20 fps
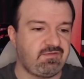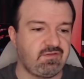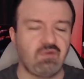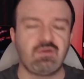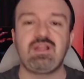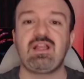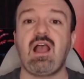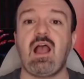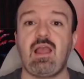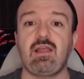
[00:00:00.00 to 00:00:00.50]

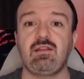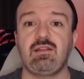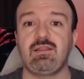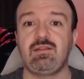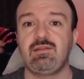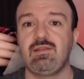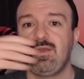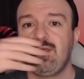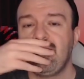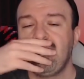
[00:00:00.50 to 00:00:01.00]
floating
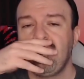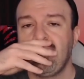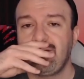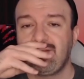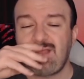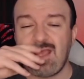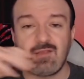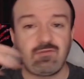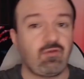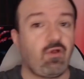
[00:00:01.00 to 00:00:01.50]
island
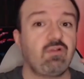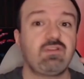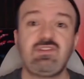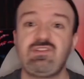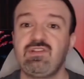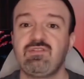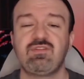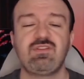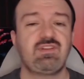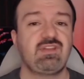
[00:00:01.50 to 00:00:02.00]
that has all
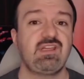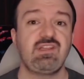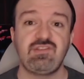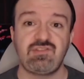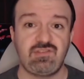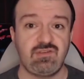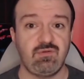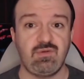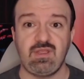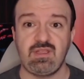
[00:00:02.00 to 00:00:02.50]
these different
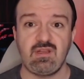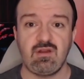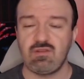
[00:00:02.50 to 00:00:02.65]
things to it.